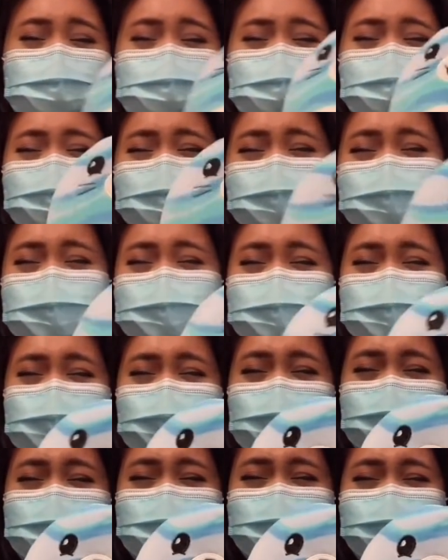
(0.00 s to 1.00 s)

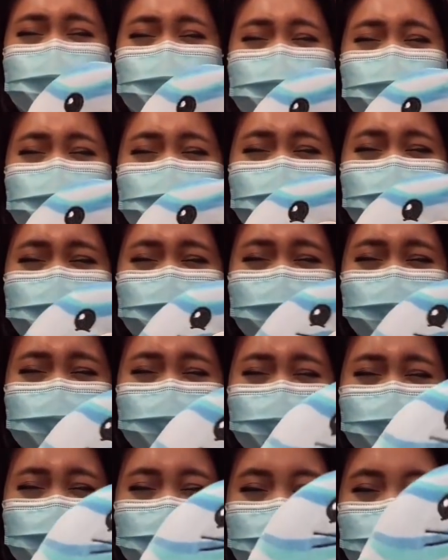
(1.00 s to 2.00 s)
so cute!
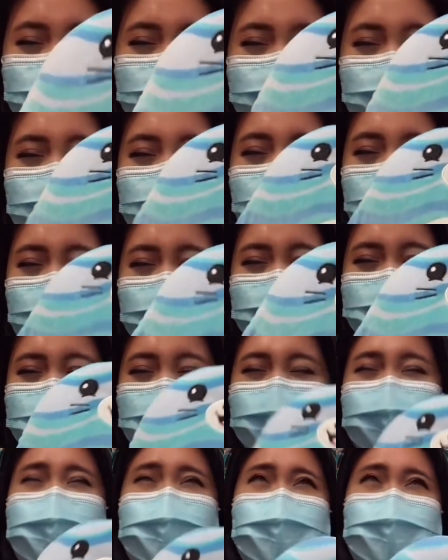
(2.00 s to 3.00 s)
I
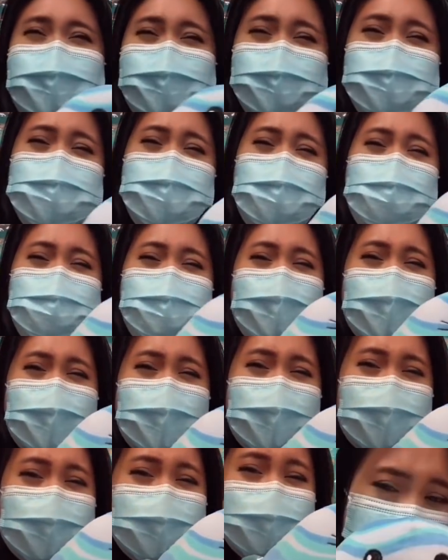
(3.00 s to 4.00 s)
wanted it so
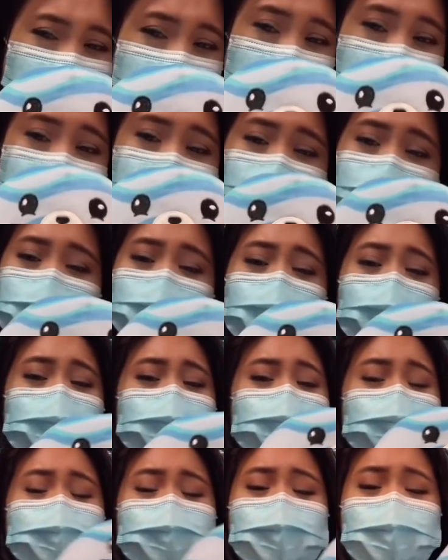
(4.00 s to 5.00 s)
bad! And it
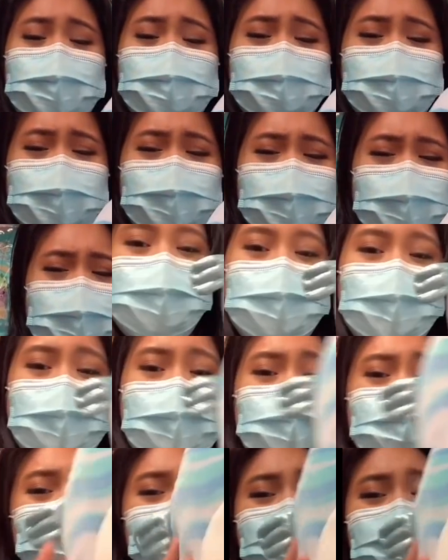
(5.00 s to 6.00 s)
smells so good!
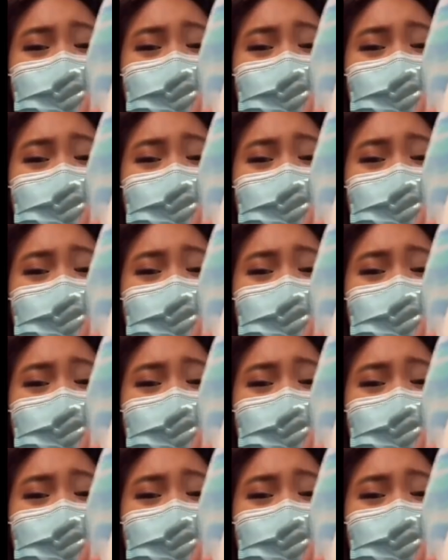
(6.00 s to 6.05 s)
I wish he